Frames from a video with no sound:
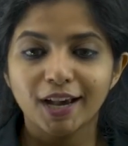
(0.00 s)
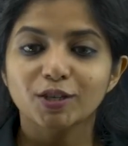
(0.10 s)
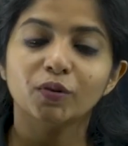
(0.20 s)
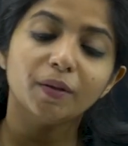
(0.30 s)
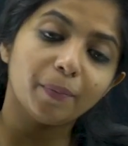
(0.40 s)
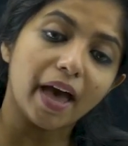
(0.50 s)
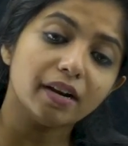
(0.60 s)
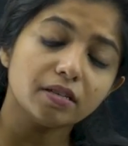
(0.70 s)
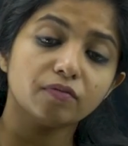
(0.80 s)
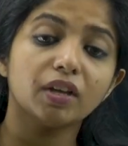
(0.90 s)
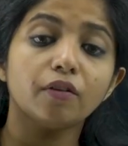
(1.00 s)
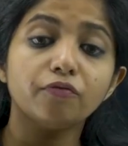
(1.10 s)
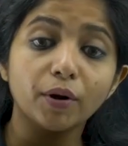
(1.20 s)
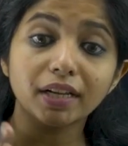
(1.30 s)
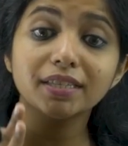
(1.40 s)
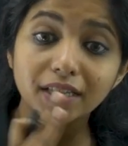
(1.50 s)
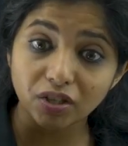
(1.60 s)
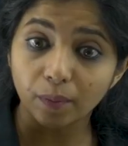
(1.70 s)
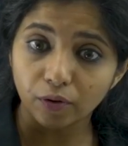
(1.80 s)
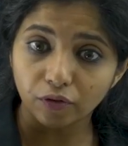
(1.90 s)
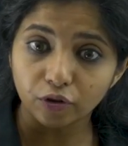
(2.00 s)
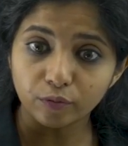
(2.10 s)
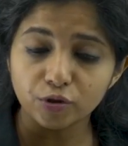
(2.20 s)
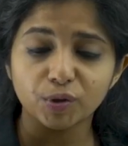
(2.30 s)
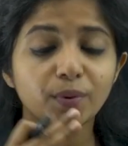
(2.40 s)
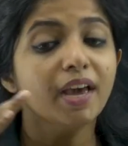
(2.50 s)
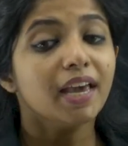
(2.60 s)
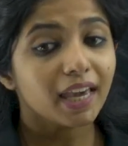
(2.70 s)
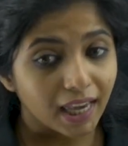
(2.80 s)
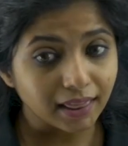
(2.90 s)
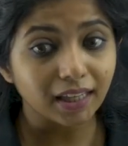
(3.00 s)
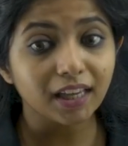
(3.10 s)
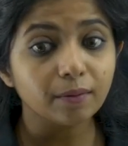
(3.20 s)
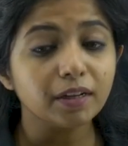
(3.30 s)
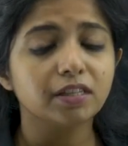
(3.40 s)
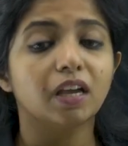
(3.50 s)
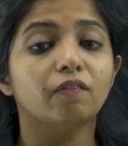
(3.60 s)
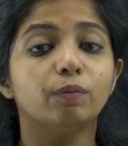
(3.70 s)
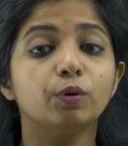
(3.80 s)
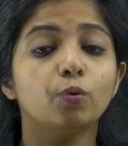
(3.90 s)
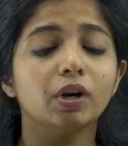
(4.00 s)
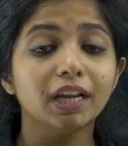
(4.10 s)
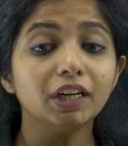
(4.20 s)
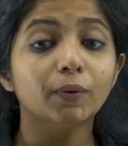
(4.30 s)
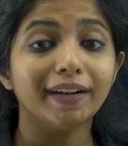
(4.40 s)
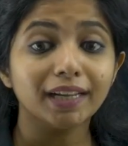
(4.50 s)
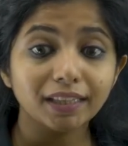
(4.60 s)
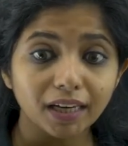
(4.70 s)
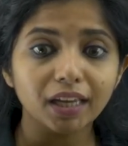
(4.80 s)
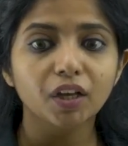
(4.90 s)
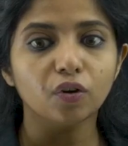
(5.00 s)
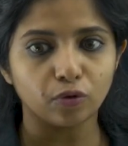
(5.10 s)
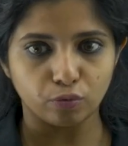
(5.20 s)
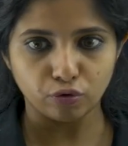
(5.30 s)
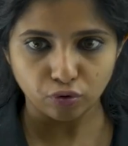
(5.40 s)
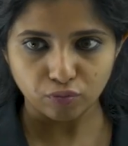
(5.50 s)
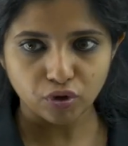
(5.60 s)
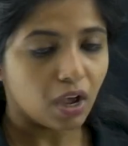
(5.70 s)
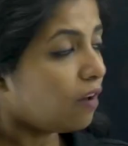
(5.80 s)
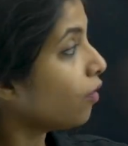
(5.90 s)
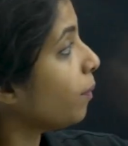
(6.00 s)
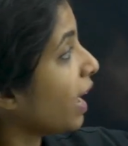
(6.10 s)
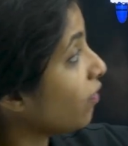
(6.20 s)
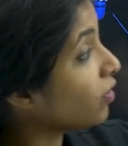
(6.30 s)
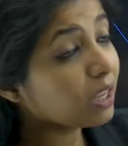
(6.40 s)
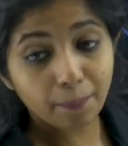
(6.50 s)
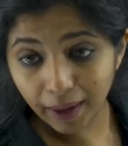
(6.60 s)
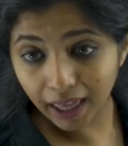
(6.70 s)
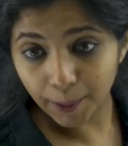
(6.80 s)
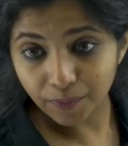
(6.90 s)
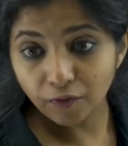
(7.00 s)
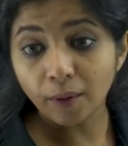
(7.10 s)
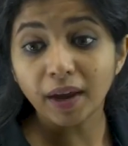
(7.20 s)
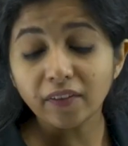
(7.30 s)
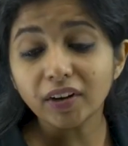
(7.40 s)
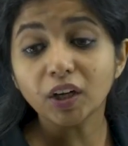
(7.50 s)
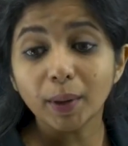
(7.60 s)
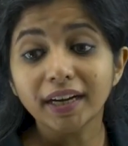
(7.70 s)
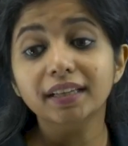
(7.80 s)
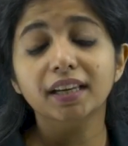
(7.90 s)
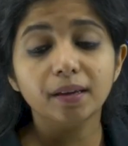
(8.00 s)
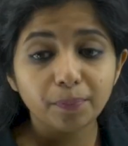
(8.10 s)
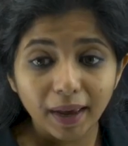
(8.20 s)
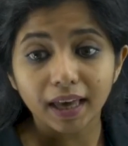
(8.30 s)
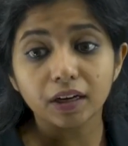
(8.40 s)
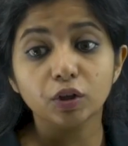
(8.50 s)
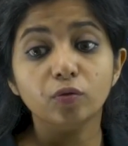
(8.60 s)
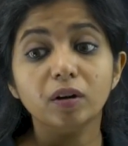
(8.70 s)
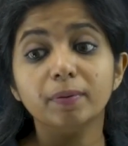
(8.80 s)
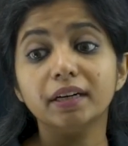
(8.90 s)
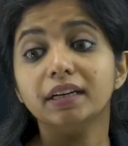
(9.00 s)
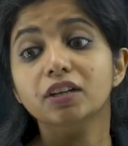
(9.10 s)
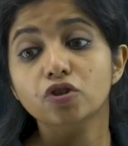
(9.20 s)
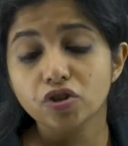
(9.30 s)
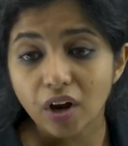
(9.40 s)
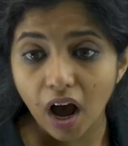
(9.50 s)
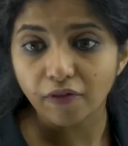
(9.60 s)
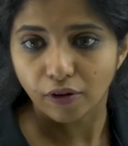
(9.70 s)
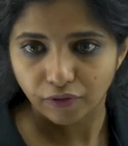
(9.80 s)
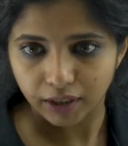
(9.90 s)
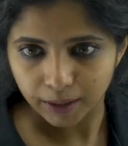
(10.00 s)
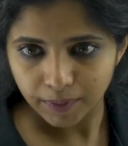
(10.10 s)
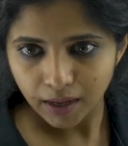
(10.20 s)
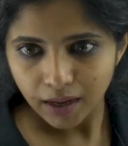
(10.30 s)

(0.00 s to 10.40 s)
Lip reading: So in the parents, if they have 46 number of chromosomes, in the gametes there will be only 23 chromosomes. From every pair, from every 23 pair, you will be getting just half of it.